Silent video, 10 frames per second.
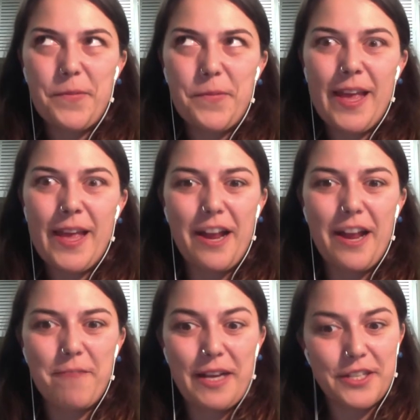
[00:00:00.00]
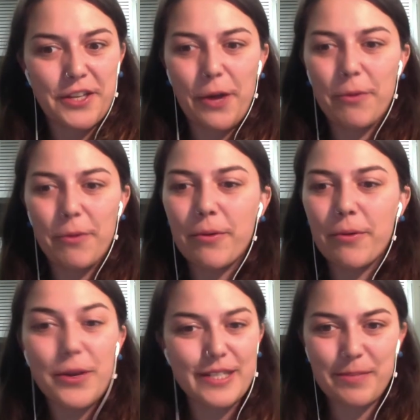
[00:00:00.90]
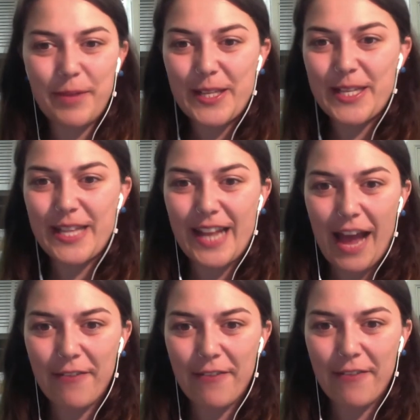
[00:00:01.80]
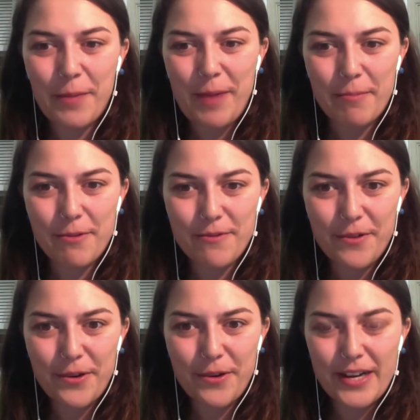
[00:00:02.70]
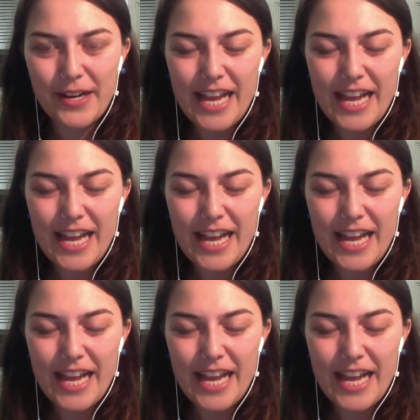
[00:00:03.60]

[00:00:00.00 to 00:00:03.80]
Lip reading: It kind of makes you go, well, who's this person that I haven't heard about before?